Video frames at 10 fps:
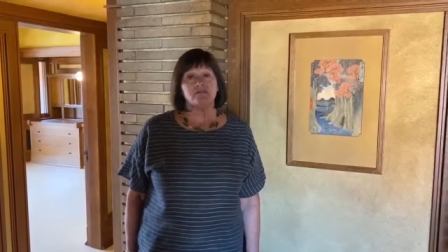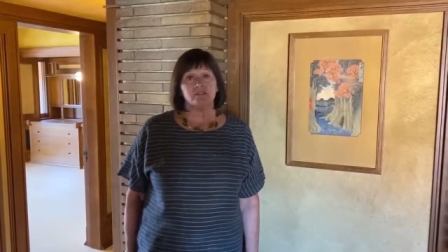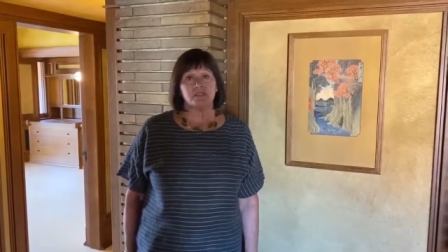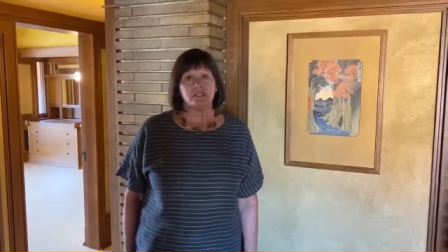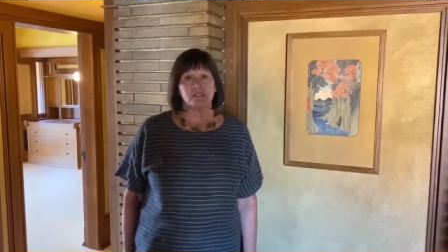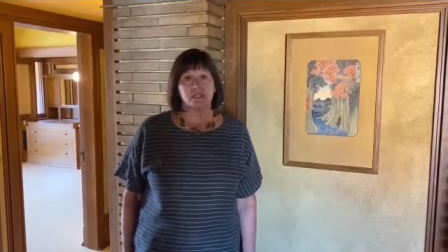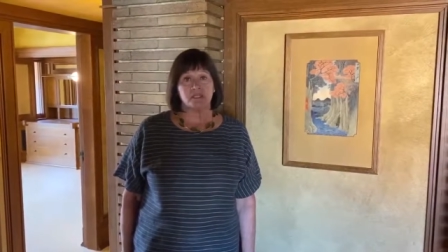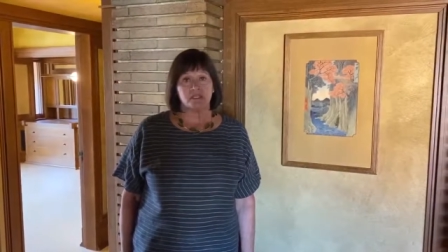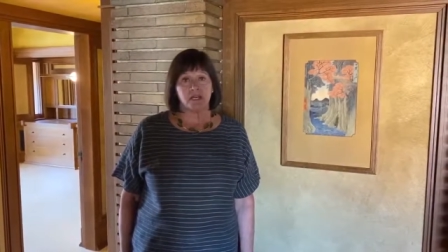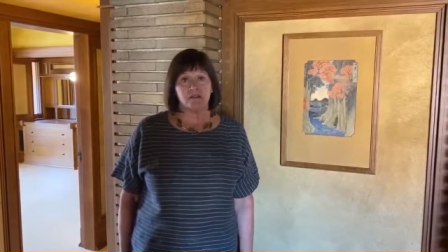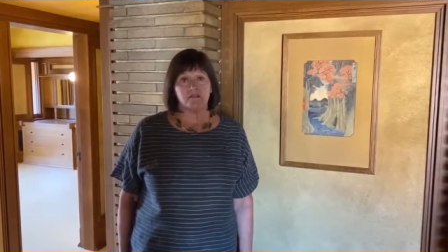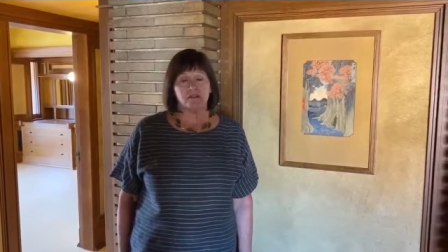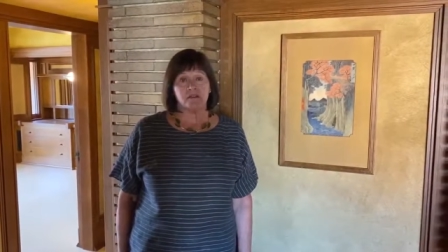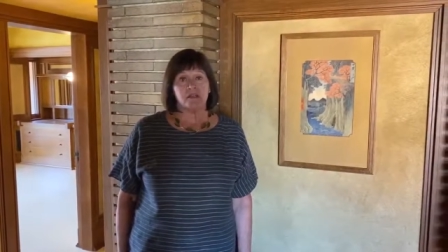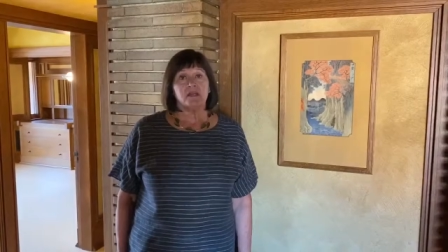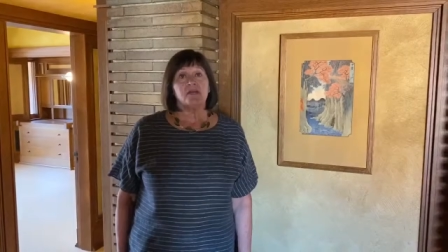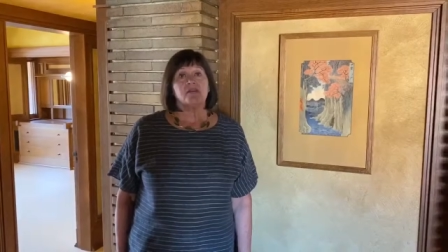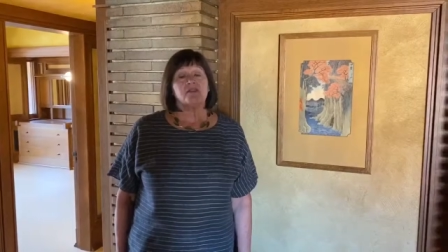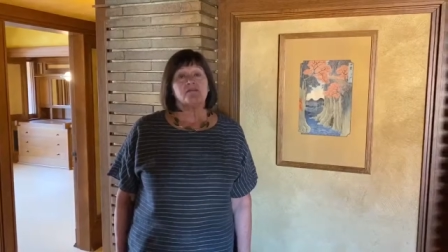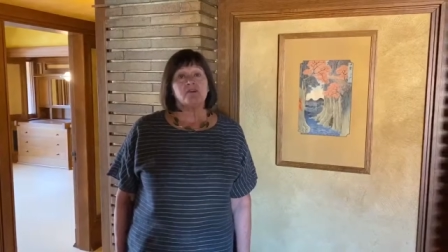influences in his life:
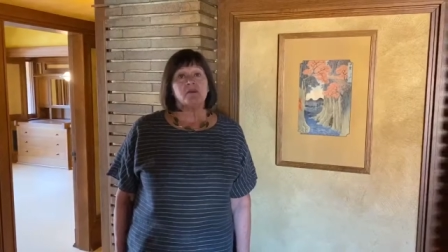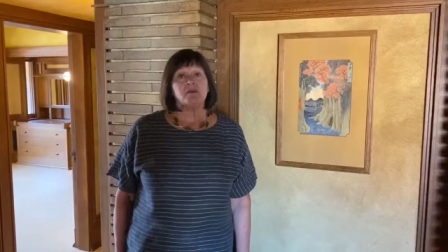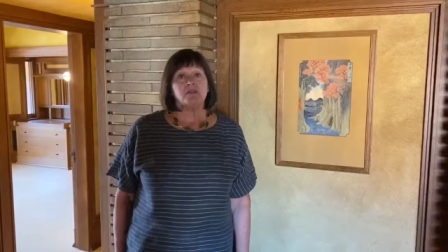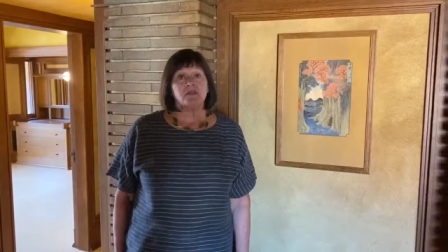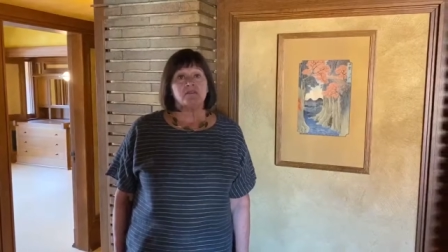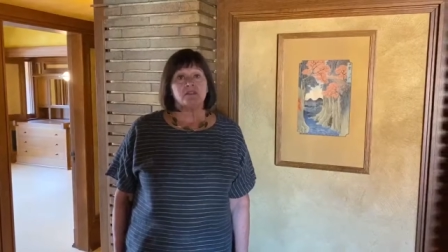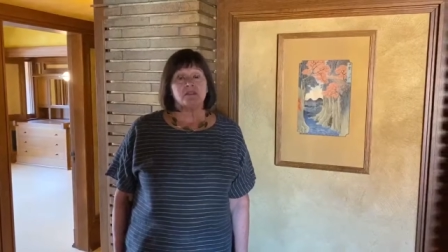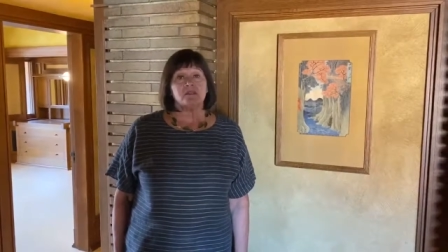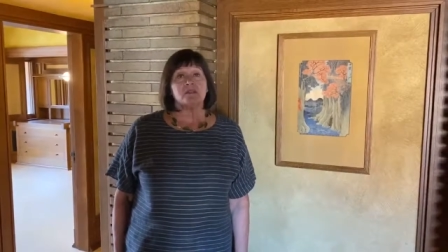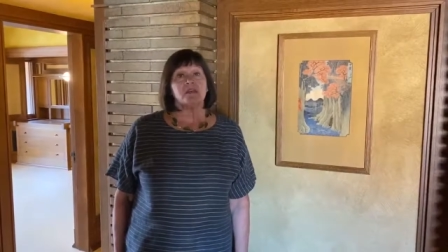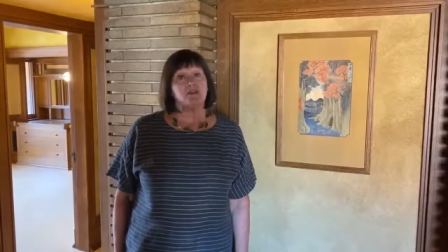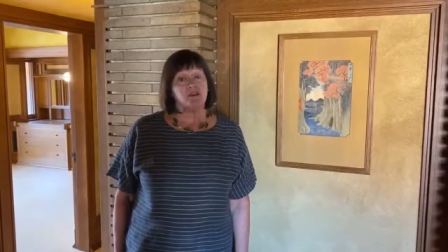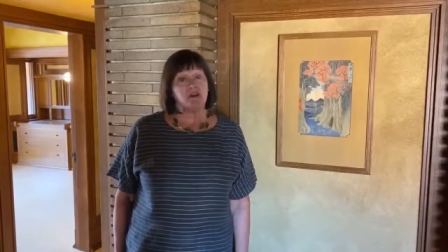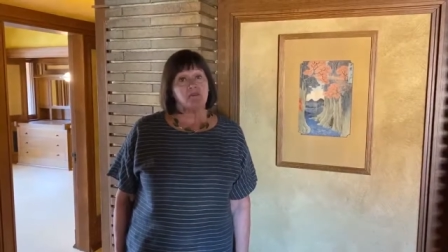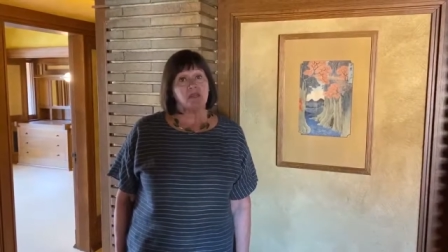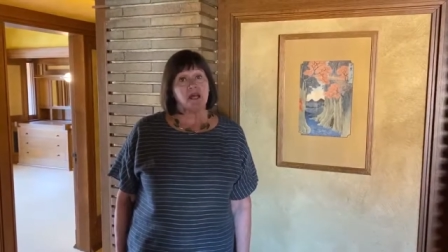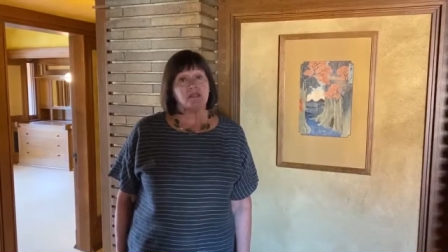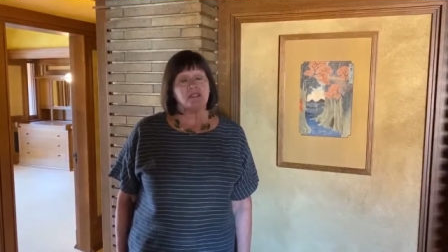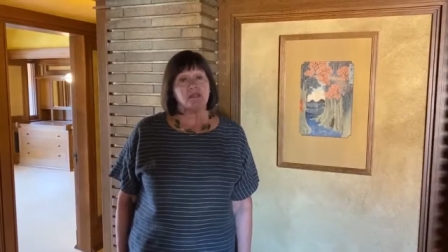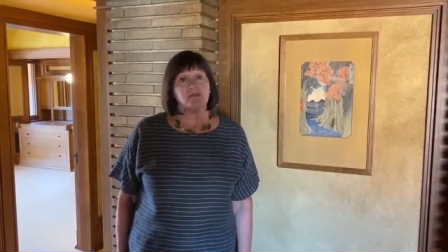the Froebel gifts, the kindergarten
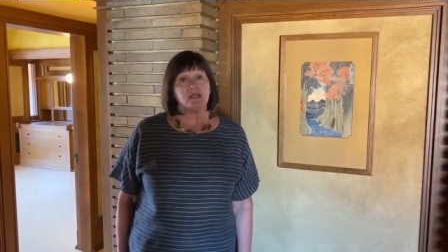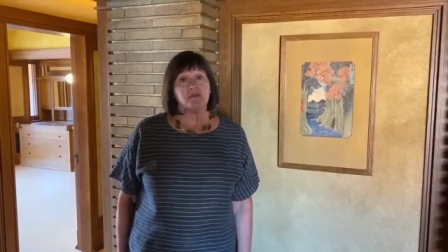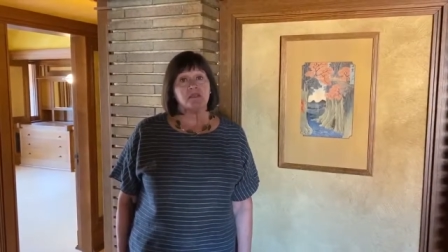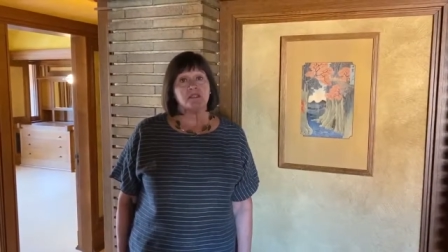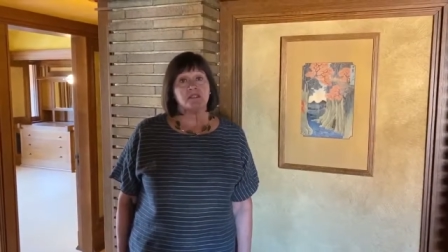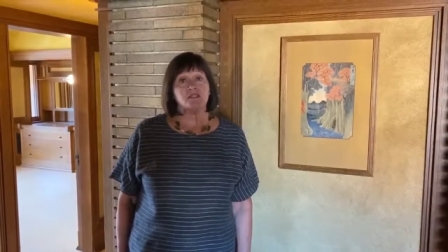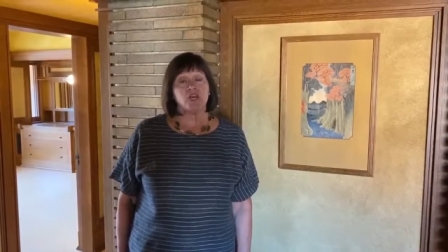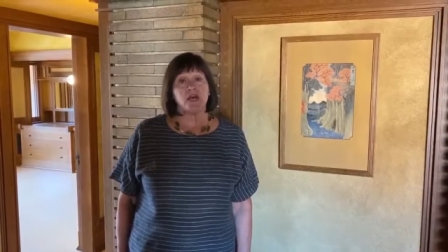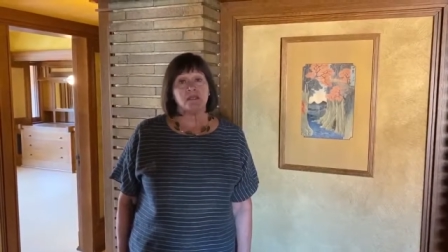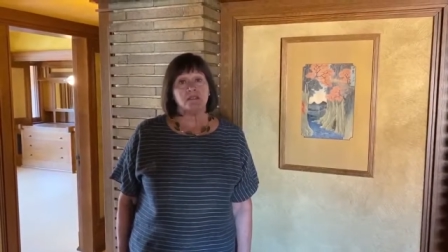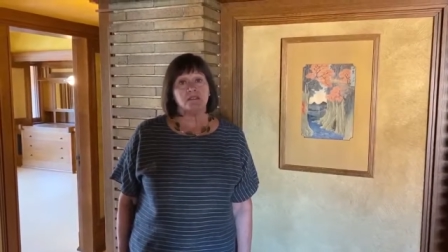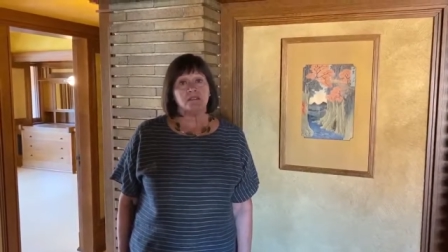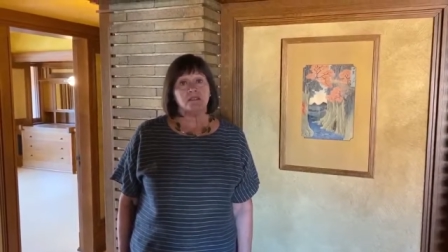blocks that he played with as a child,